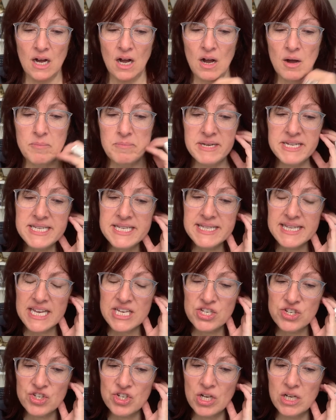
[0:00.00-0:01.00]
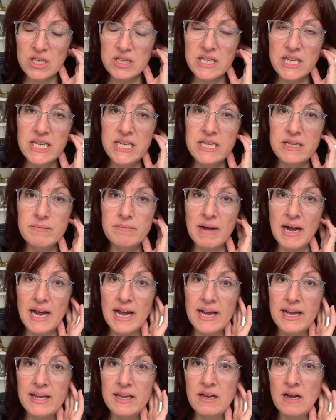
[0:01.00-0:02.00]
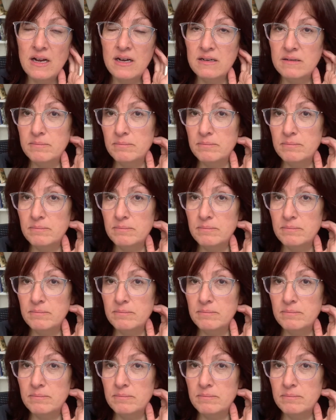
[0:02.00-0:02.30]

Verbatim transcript: a meditation in my